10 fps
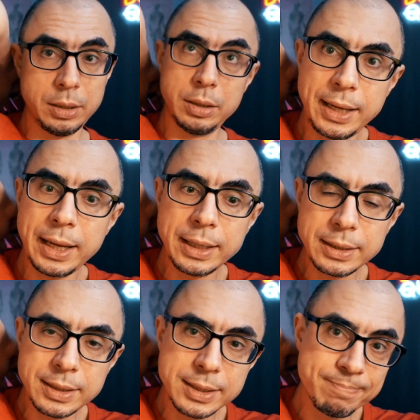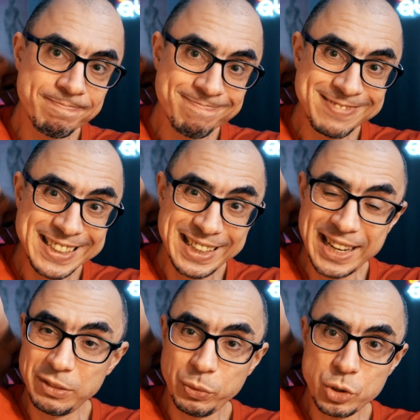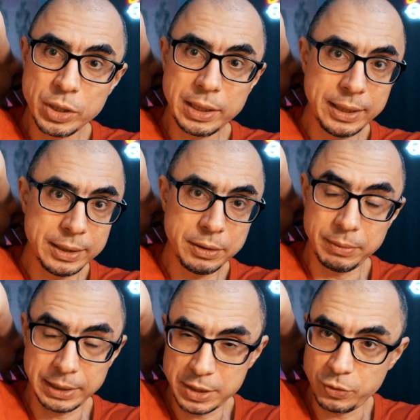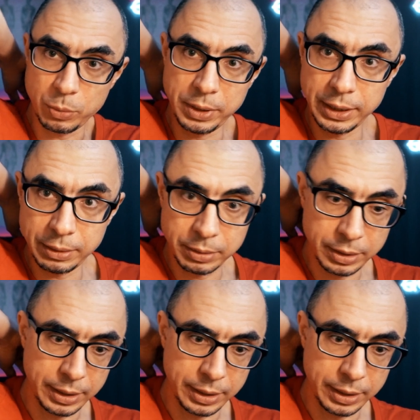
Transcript: And unfortunately, at least for me,